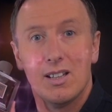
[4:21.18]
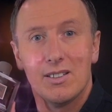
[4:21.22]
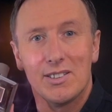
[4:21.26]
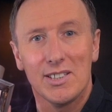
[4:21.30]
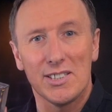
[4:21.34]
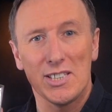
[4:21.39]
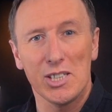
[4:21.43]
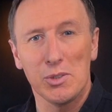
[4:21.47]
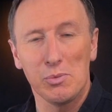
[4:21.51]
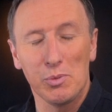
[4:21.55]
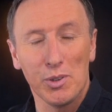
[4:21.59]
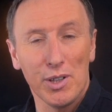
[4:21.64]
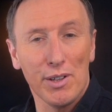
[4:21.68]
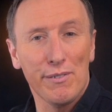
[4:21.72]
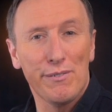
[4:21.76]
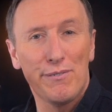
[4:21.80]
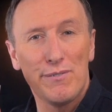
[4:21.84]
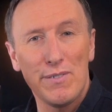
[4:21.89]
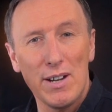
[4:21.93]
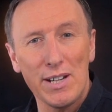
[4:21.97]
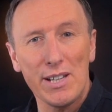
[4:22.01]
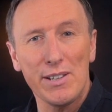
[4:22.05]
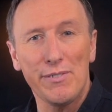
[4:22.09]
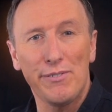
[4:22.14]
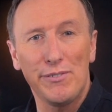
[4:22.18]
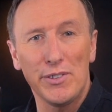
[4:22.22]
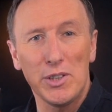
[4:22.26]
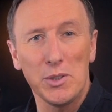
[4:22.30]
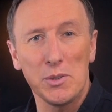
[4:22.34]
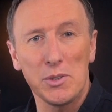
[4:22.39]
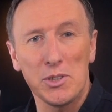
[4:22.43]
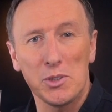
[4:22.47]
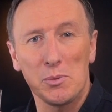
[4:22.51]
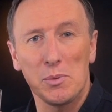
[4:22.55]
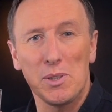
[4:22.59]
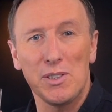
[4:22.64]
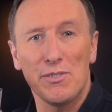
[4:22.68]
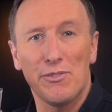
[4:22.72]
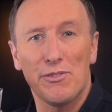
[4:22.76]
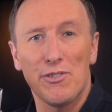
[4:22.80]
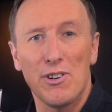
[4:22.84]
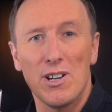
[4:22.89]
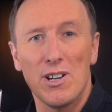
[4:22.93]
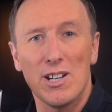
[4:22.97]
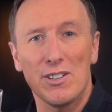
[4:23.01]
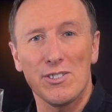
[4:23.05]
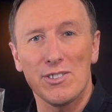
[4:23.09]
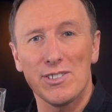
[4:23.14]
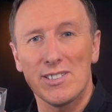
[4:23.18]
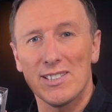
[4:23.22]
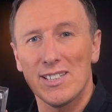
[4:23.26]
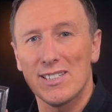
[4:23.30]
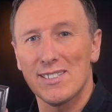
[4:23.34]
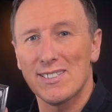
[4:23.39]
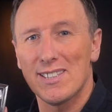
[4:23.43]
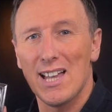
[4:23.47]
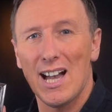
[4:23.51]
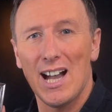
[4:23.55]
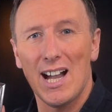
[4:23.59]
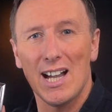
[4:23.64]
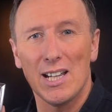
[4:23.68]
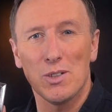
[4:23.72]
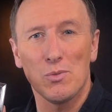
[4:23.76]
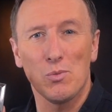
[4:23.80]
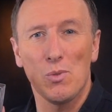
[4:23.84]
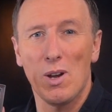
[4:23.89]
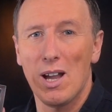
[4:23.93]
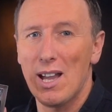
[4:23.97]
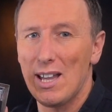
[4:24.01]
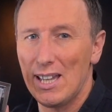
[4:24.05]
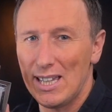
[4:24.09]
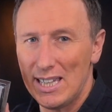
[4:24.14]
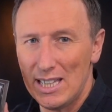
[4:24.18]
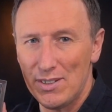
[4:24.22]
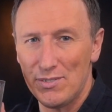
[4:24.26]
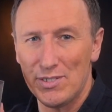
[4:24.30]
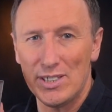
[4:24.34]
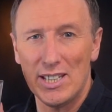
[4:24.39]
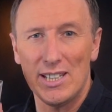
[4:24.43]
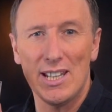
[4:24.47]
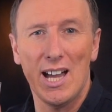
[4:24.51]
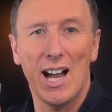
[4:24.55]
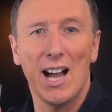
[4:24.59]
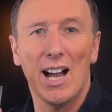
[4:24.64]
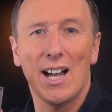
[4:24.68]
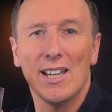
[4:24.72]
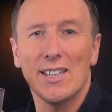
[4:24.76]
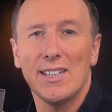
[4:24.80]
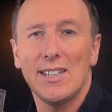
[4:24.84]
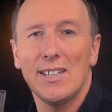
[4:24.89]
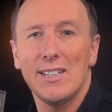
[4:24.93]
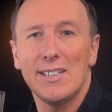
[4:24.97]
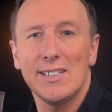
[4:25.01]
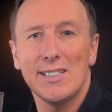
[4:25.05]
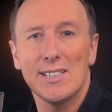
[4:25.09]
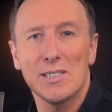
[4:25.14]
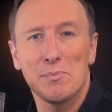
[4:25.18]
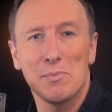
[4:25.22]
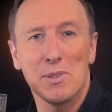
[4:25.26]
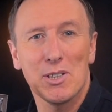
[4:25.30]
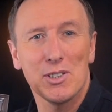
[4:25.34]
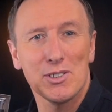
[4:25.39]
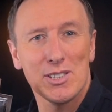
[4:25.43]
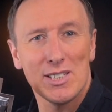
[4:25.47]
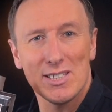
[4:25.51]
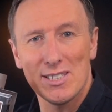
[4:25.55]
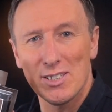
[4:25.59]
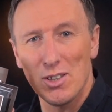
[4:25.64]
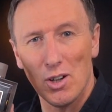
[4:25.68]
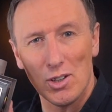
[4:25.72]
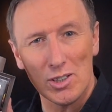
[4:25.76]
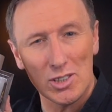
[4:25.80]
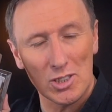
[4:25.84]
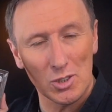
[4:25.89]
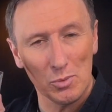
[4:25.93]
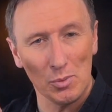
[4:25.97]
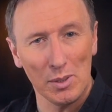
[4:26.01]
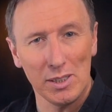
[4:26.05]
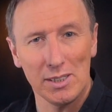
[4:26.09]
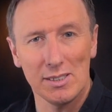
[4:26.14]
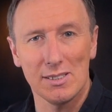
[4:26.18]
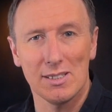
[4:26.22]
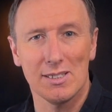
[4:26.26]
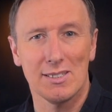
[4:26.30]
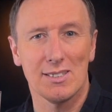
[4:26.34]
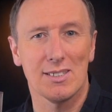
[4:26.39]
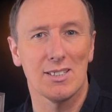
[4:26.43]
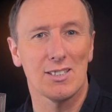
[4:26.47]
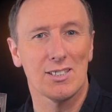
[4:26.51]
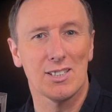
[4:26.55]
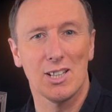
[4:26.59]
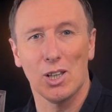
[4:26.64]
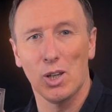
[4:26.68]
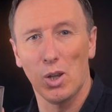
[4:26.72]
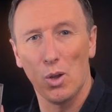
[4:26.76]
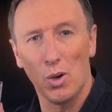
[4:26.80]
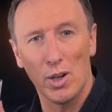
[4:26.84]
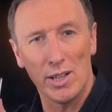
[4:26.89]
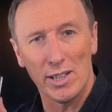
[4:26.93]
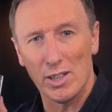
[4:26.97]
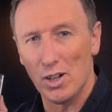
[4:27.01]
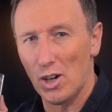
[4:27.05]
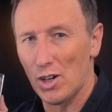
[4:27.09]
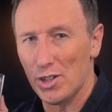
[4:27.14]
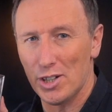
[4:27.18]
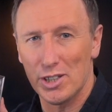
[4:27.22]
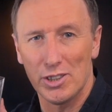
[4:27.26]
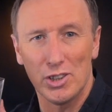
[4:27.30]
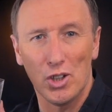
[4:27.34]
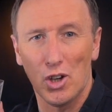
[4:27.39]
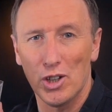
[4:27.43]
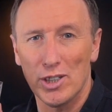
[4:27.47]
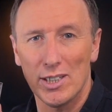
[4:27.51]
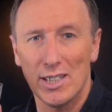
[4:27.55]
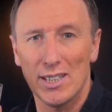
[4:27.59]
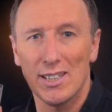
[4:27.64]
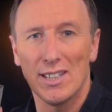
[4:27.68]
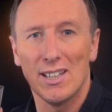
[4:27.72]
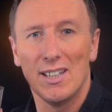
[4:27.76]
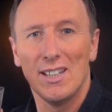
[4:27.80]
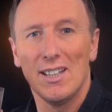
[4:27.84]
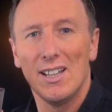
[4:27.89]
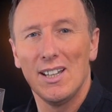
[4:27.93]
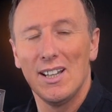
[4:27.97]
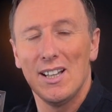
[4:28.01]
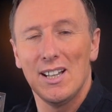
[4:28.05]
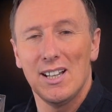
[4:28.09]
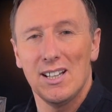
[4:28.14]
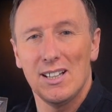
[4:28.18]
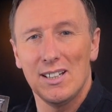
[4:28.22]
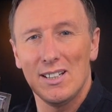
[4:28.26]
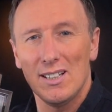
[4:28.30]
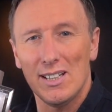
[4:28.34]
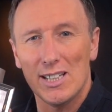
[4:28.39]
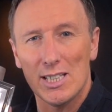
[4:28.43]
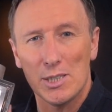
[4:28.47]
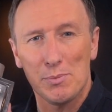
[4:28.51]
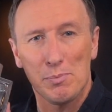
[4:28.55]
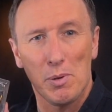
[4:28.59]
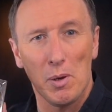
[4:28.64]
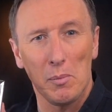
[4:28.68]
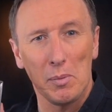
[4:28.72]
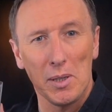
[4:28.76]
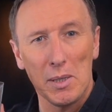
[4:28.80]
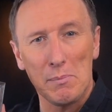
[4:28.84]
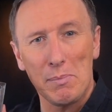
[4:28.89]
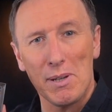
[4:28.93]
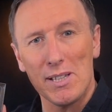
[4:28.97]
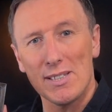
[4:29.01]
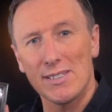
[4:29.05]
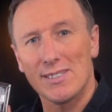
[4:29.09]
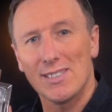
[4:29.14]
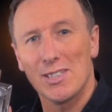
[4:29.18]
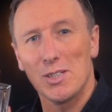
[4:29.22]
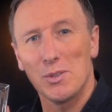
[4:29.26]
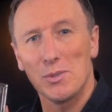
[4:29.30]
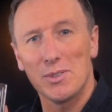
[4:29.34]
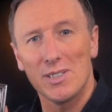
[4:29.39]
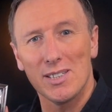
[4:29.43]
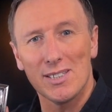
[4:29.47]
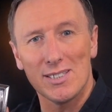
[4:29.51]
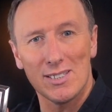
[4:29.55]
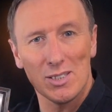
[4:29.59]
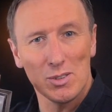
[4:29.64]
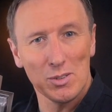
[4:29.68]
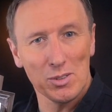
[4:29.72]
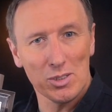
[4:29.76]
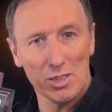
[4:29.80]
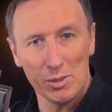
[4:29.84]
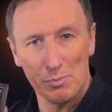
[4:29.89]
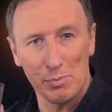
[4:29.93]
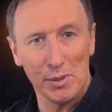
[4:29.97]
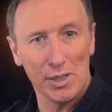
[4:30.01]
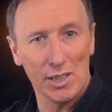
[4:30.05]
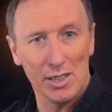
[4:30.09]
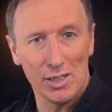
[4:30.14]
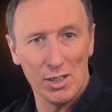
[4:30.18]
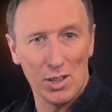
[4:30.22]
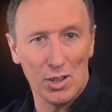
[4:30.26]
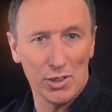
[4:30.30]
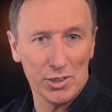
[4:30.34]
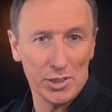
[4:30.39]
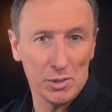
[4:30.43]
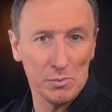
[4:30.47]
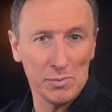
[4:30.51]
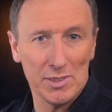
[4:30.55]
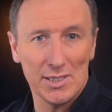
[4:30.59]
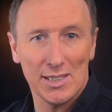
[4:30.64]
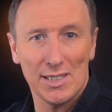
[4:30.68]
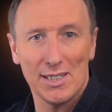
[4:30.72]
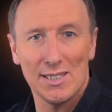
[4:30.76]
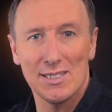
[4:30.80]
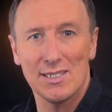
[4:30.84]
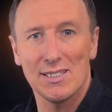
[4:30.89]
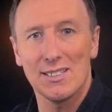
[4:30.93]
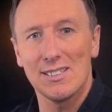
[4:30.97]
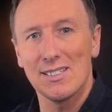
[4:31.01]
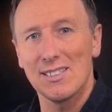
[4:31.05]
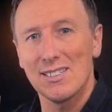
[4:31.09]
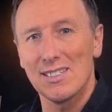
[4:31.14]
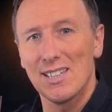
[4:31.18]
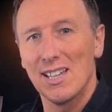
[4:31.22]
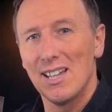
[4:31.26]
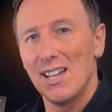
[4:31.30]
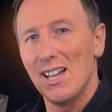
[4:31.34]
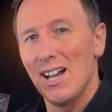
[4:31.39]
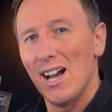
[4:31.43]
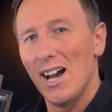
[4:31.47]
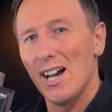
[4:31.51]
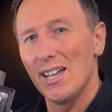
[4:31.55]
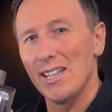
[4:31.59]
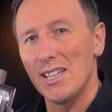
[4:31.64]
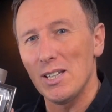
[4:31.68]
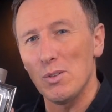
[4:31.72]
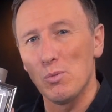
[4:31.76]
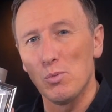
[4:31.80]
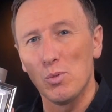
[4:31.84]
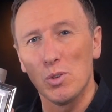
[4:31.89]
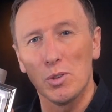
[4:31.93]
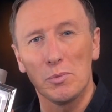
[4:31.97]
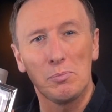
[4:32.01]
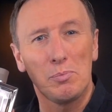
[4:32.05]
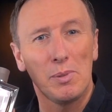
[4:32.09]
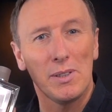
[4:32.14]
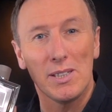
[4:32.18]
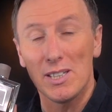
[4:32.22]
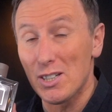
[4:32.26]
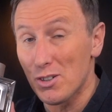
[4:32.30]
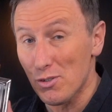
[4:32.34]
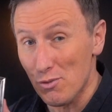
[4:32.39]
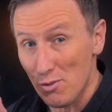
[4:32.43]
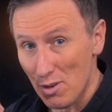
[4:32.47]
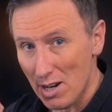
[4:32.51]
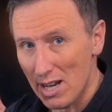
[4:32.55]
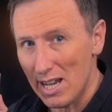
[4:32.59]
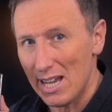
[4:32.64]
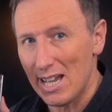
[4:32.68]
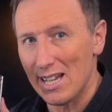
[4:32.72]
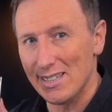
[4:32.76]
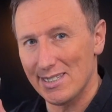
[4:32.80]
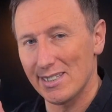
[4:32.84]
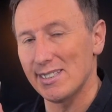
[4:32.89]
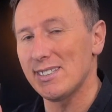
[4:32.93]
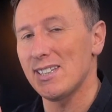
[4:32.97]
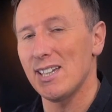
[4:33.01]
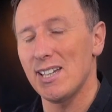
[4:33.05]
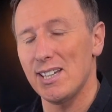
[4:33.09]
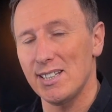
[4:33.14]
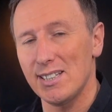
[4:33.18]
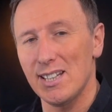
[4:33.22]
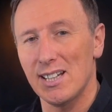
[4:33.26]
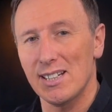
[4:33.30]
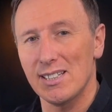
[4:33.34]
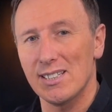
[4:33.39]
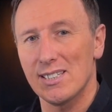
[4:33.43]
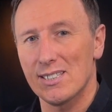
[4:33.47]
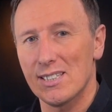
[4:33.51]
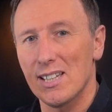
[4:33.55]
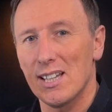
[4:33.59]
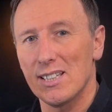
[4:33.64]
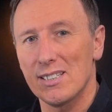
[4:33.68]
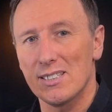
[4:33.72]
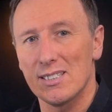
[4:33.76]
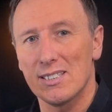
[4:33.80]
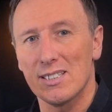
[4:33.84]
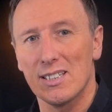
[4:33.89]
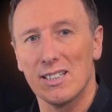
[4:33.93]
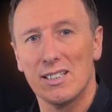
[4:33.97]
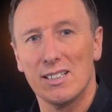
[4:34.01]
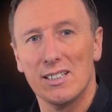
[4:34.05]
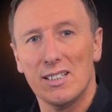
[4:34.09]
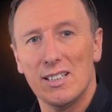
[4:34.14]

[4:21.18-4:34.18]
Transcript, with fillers: This is one of very few sweet fragrances that I'd wear even in high heat, because it's not a sweetness that's cloying or annoying. Uh, it's probably best suited to spring and autumn seasons, and it would be great as a date night scent.